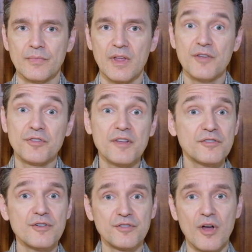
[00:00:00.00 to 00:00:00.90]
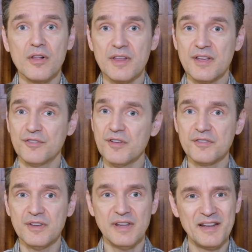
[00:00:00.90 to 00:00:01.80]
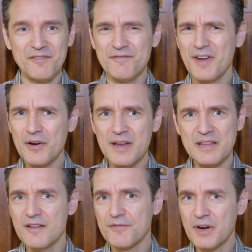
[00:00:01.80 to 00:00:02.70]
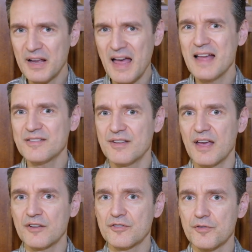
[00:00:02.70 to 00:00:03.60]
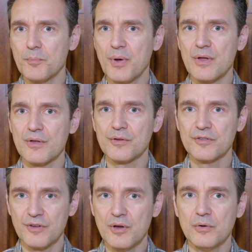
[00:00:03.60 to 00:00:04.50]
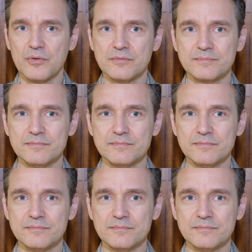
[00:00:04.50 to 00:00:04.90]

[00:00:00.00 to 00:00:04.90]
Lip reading: His listeners all existed in a very different context from Paul's own.